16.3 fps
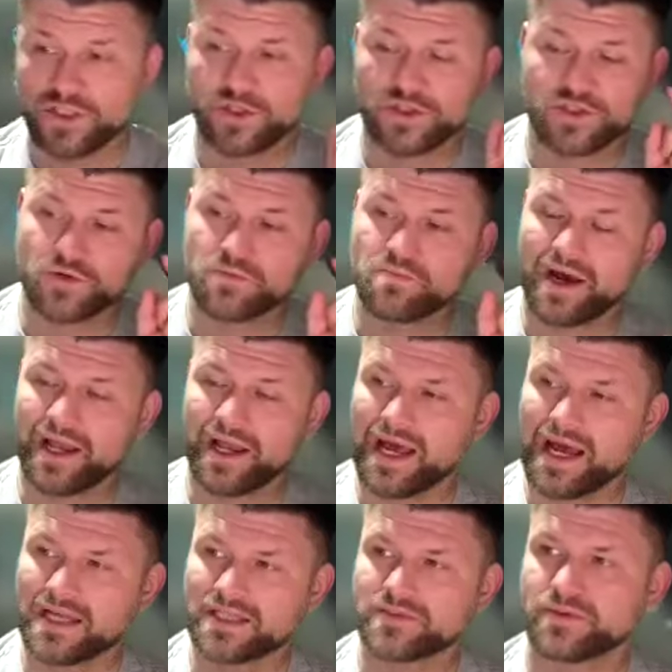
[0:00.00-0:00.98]
So my
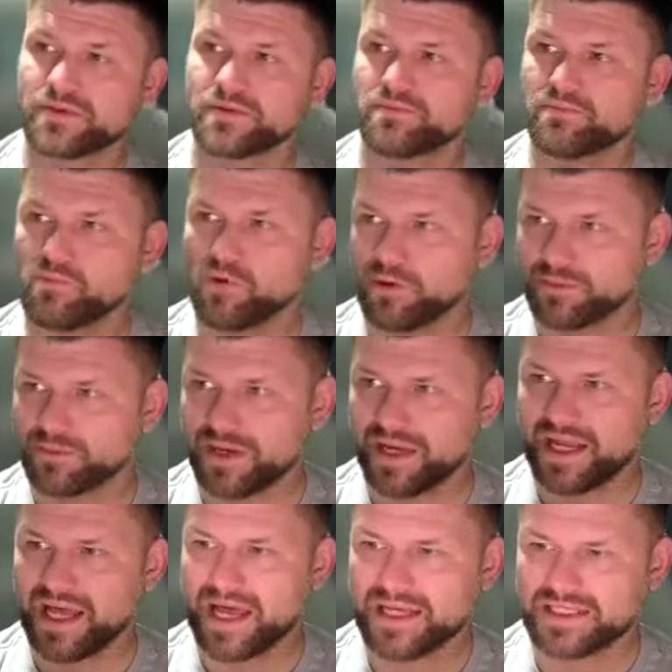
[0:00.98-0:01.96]
last
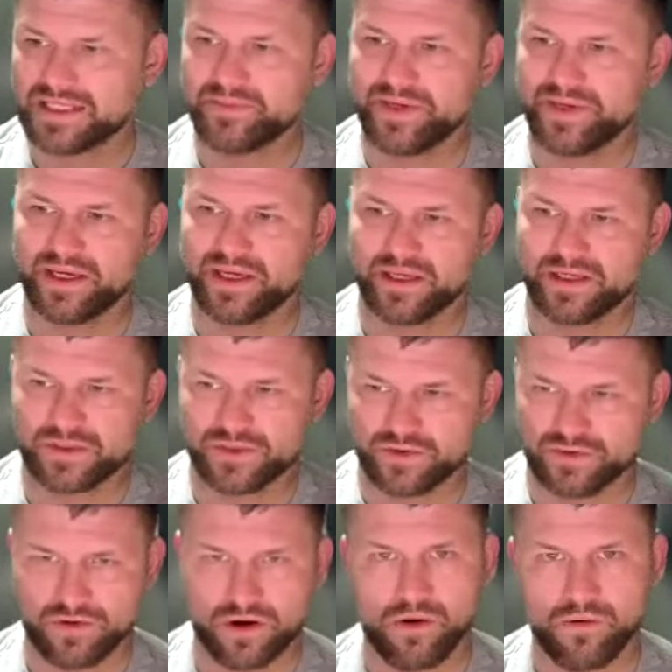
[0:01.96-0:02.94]
pick is
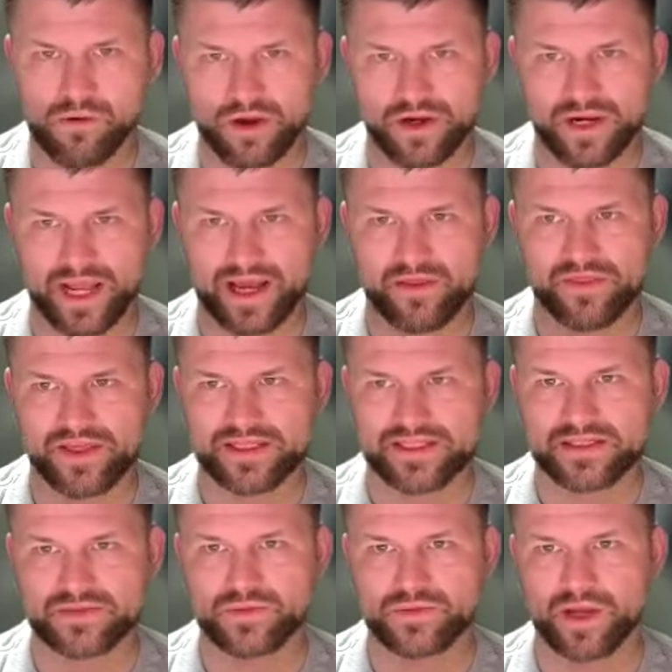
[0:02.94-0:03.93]
Growatt. Now,
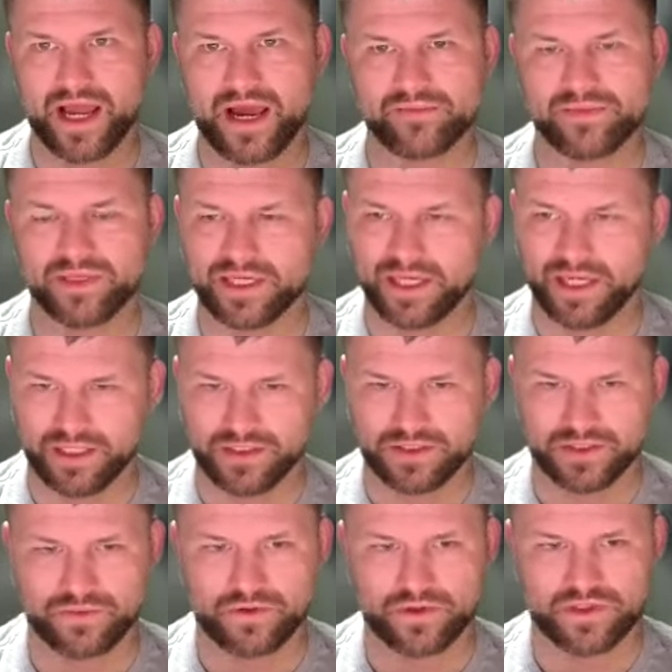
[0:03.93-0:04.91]
this is what I'm leaning
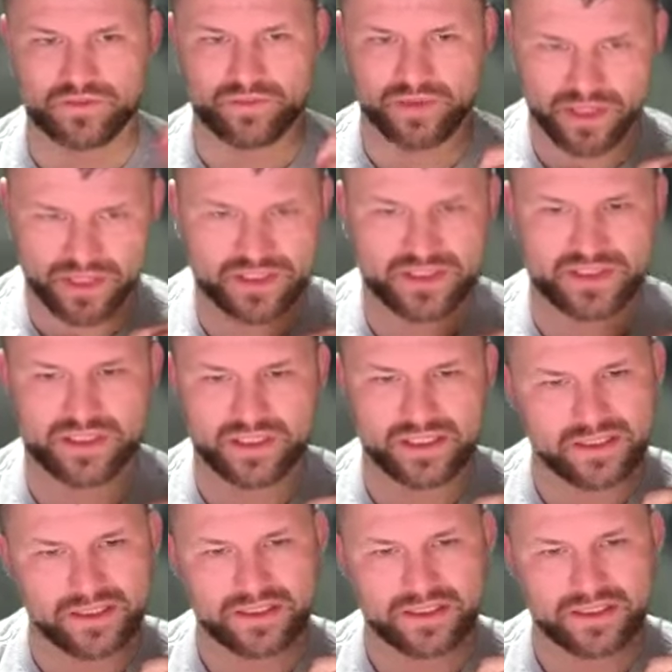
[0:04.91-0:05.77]
towards personally.